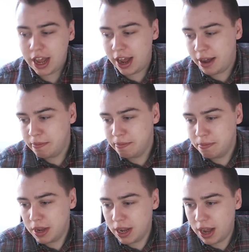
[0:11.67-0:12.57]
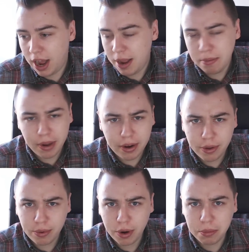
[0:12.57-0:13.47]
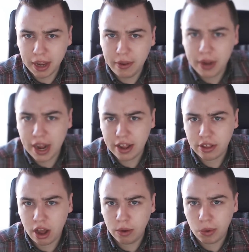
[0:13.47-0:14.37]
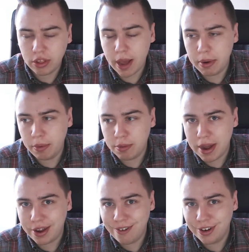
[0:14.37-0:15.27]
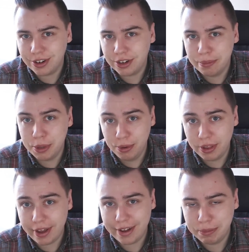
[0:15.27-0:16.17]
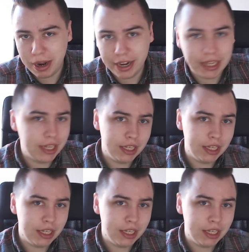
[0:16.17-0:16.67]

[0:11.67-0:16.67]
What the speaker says: I'm going to update you guys on what's happening with my current computer, my